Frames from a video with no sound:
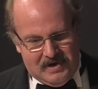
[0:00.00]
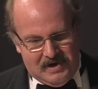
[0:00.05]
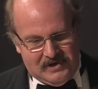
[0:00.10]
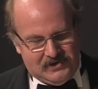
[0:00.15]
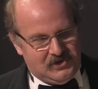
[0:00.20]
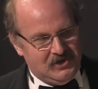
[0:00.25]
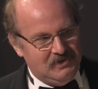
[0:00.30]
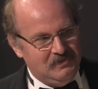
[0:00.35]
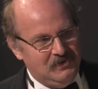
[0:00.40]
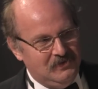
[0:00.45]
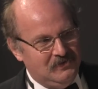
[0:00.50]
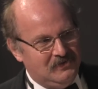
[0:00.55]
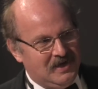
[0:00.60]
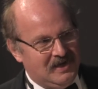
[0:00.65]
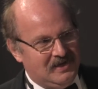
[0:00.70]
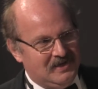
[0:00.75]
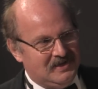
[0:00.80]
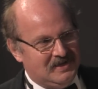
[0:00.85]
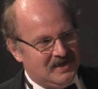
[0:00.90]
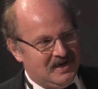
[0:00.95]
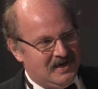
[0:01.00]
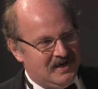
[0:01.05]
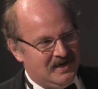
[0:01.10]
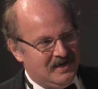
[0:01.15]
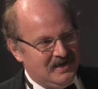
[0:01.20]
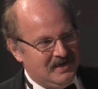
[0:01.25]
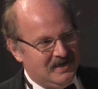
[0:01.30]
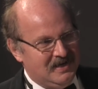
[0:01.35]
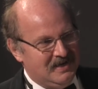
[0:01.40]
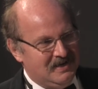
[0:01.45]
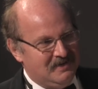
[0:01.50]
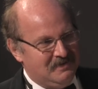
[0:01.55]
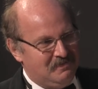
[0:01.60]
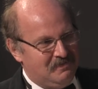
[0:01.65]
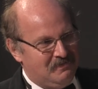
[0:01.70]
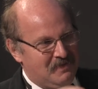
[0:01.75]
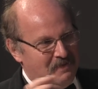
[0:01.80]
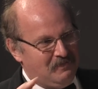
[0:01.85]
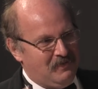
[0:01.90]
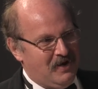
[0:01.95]
Assuming you get a
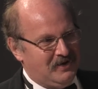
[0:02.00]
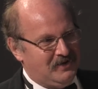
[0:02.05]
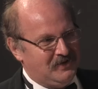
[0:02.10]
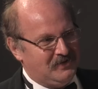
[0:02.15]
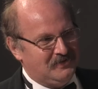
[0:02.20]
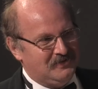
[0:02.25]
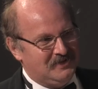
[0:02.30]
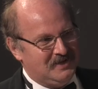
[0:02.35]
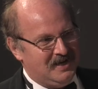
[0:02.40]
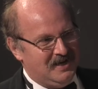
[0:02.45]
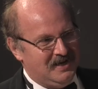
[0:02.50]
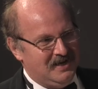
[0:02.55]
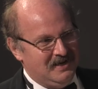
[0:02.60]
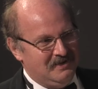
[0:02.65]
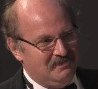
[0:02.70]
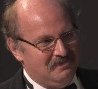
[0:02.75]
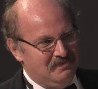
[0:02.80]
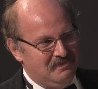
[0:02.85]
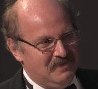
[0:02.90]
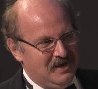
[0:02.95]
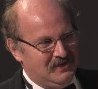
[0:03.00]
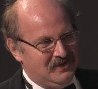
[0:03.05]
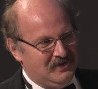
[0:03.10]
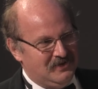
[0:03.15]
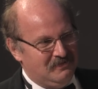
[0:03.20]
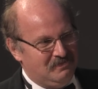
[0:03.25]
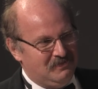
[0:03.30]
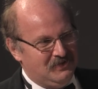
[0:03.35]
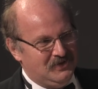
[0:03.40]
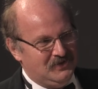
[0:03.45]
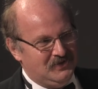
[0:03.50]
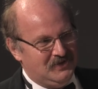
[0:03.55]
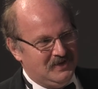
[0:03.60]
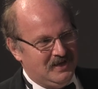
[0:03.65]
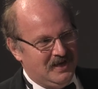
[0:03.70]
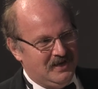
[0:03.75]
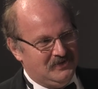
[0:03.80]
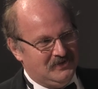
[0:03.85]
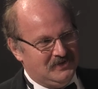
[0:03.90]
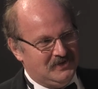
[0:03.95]
practical dye method of
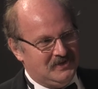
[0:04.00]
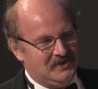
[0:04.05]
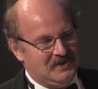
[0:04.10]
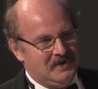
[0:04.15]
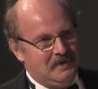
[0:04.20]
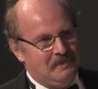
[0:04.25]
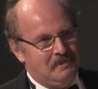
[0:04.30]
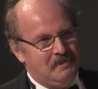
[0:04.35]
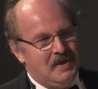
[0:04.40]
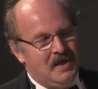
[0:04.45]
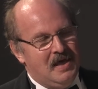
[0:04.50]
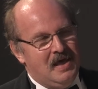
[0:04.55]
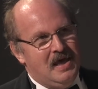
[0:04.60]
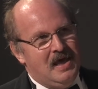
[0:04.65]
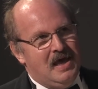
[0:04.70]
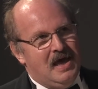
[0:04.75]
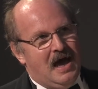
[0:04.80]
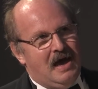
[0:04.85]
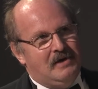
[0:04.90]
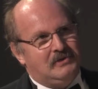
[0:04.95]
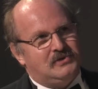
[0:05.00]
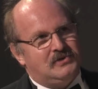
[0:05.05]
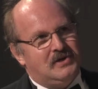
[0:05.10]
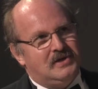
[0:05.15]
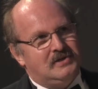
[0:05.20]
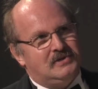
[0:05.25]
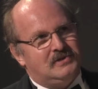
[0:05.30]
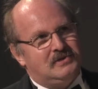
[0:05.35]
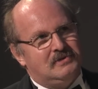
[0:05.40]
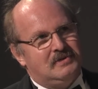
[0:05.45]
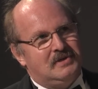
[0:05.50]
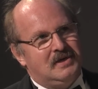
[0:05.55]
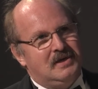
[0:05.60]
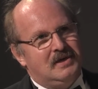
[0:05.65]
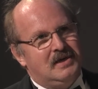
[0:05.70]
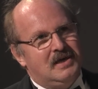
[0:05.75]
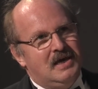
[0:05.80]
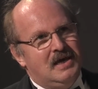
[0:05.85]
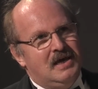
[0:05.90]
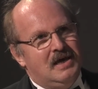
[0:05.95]
producing electricity, I was trying to sort of
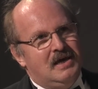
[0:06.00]
think,